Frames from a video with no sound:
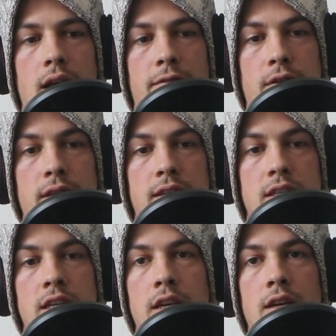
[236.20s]
for this
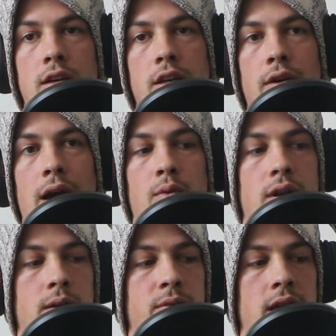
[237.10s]
year, I want
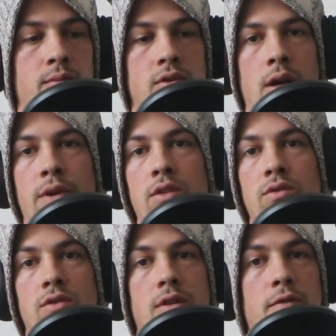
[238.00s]
to
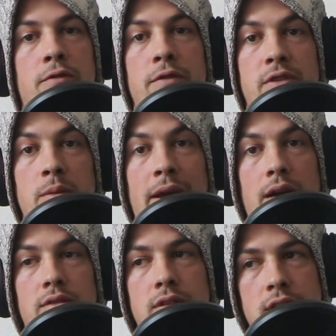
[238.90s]
lose 50
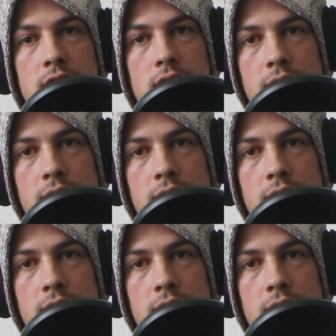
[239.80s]
pounds this year,